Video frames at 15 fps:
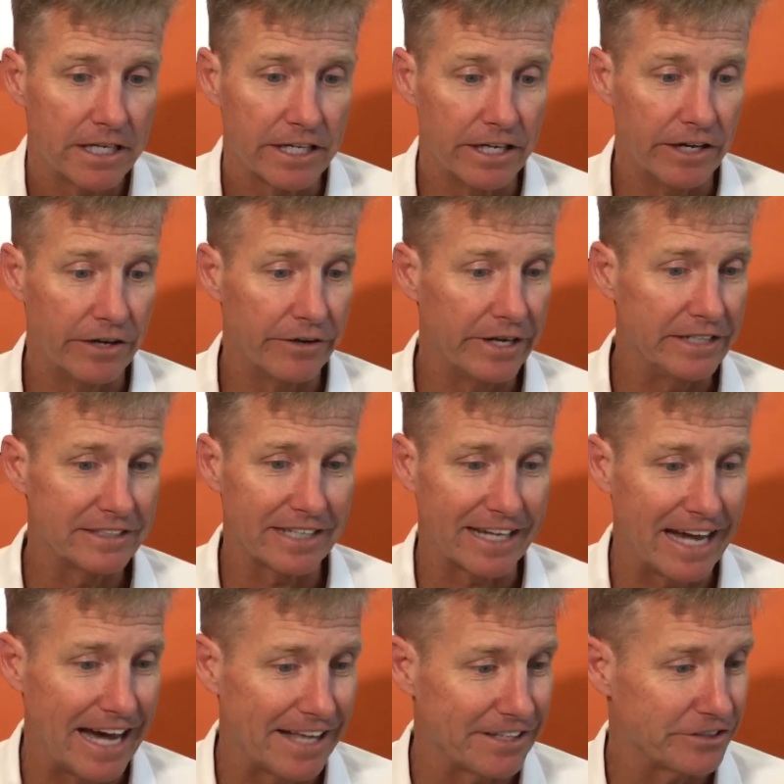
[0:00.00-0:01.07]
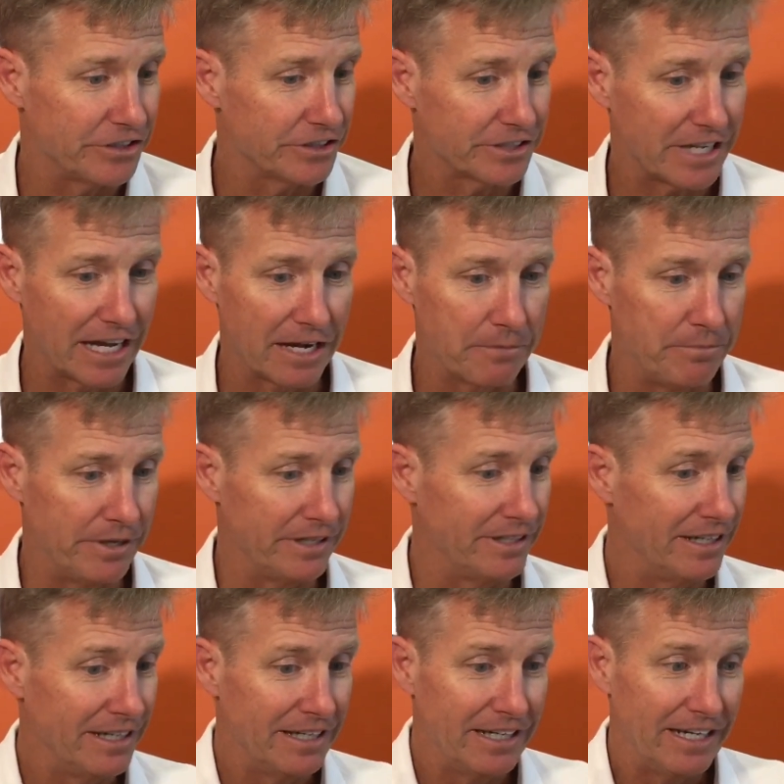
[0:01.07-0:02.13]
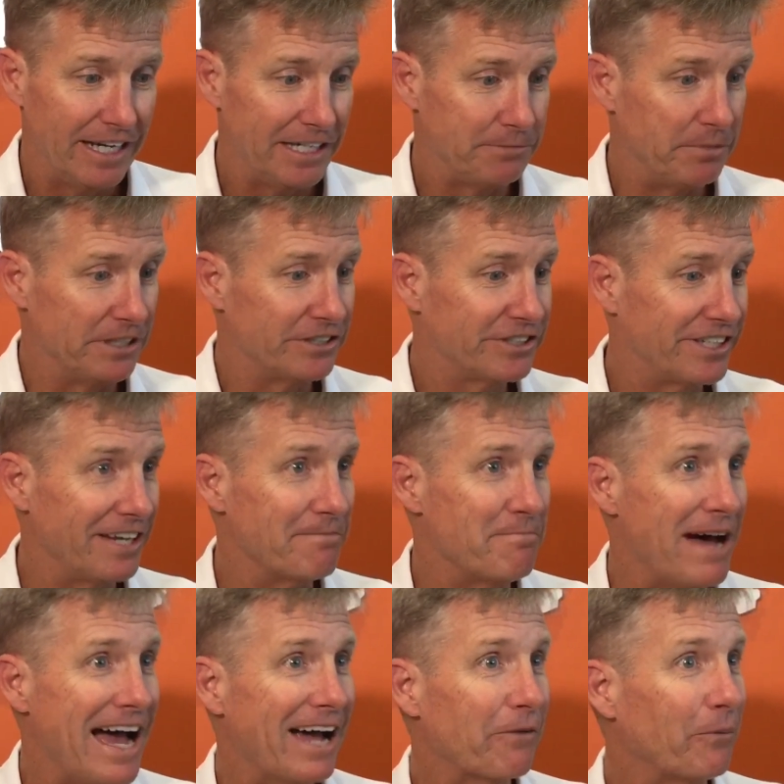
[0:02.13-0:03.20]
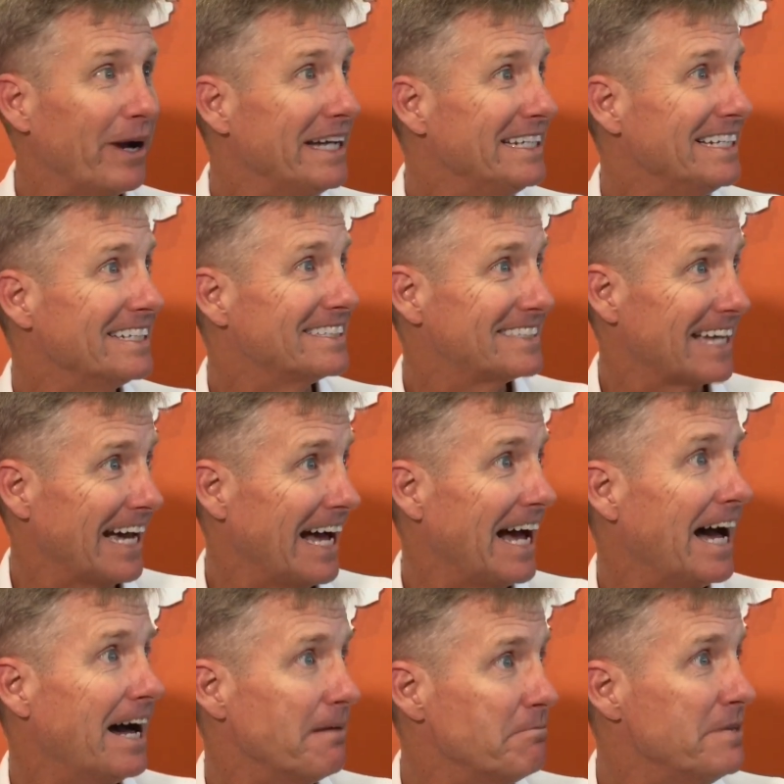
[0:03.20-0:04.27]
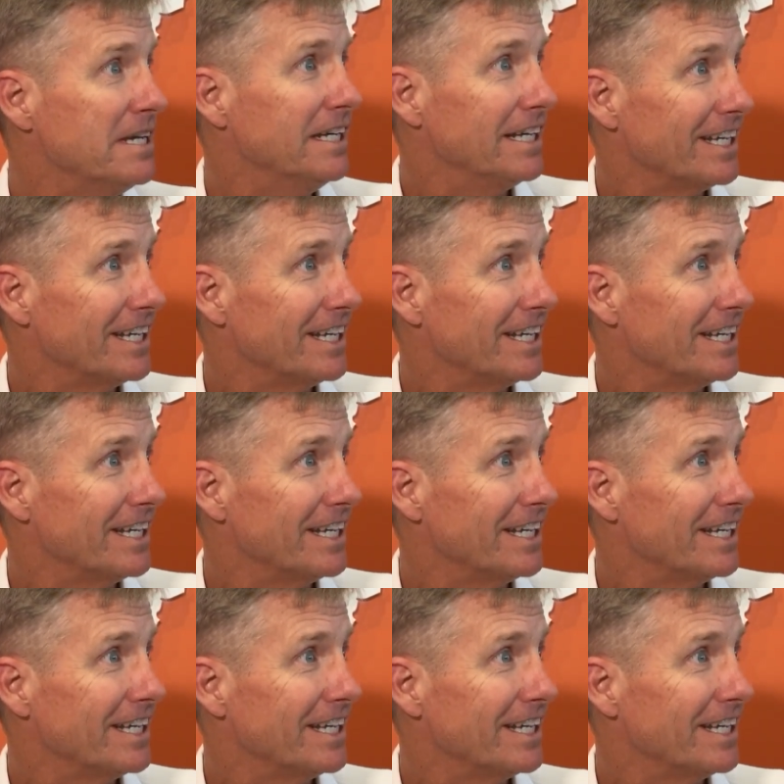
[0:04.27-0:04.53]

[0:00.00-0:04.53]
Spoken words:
You know, he's the guy that's just kind of been, he's been sitting back waiting his time.